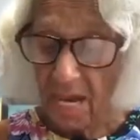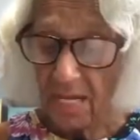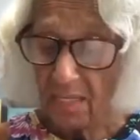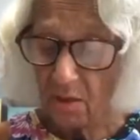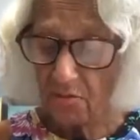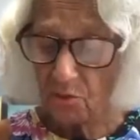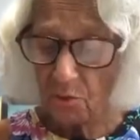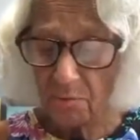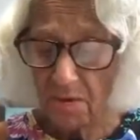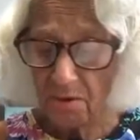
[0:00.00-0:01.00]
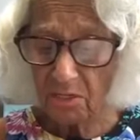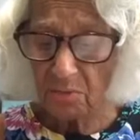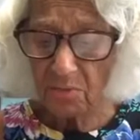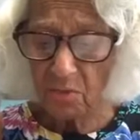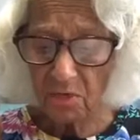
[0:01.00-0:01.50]
I loved your parents
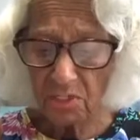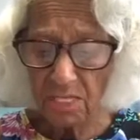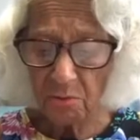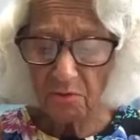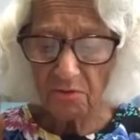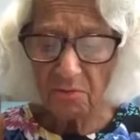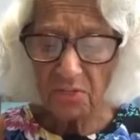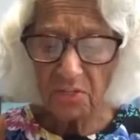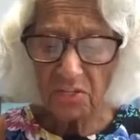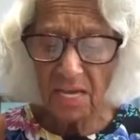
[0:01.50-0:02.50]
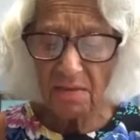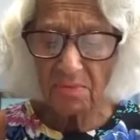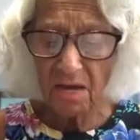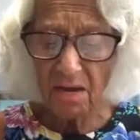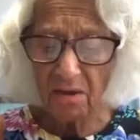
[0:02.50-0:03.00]
because they were from the same
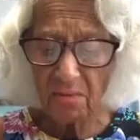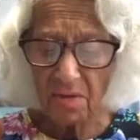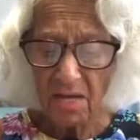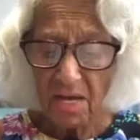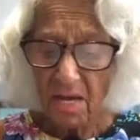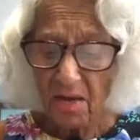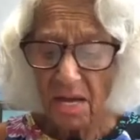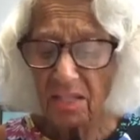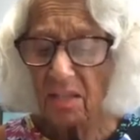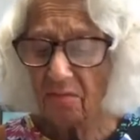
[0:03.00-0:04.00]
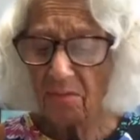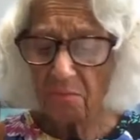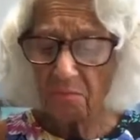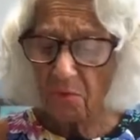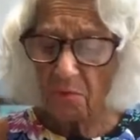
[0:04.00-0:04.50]
time. I loved
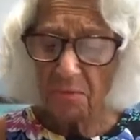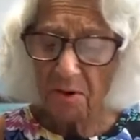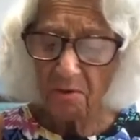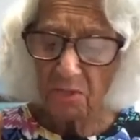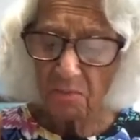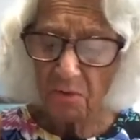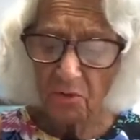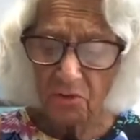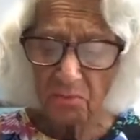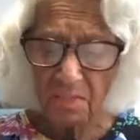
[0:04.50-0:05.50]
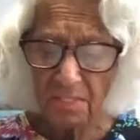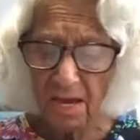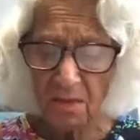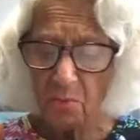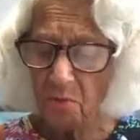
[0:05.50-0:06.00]
your parents because from the
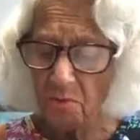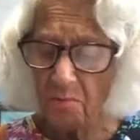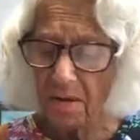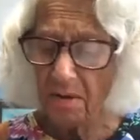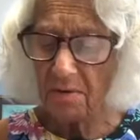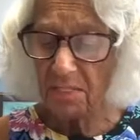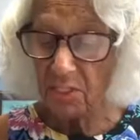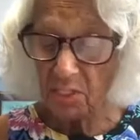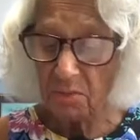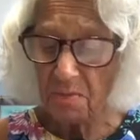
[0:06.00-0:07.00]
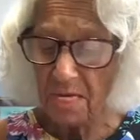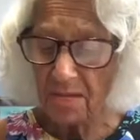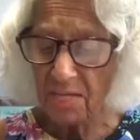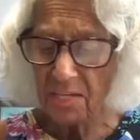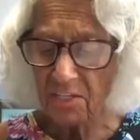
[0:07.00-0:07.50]
time we were married, this is me now,
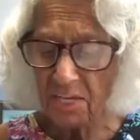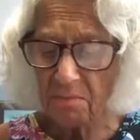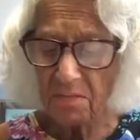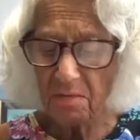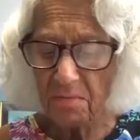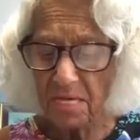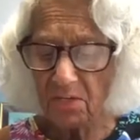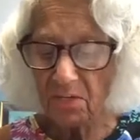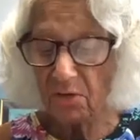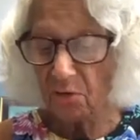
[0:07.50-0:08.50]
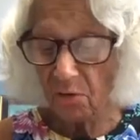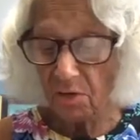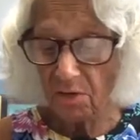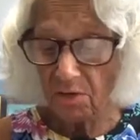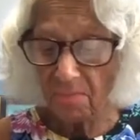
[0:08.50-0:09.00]
they accepted me as their
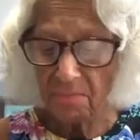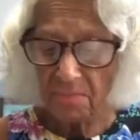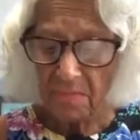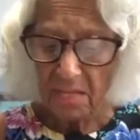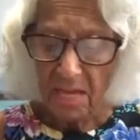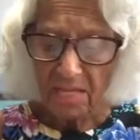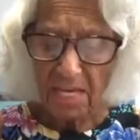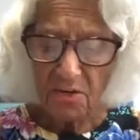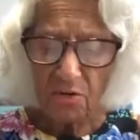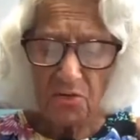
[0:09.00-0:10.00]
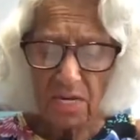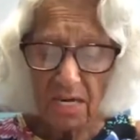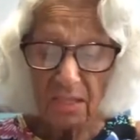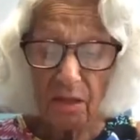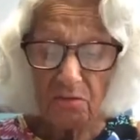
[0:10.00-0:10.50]
daughter. They knew that
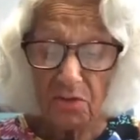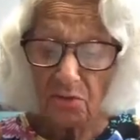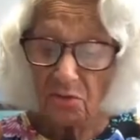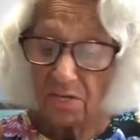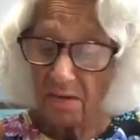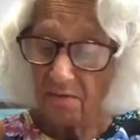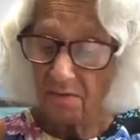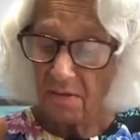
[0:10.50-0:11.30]
I loved you, Jeff.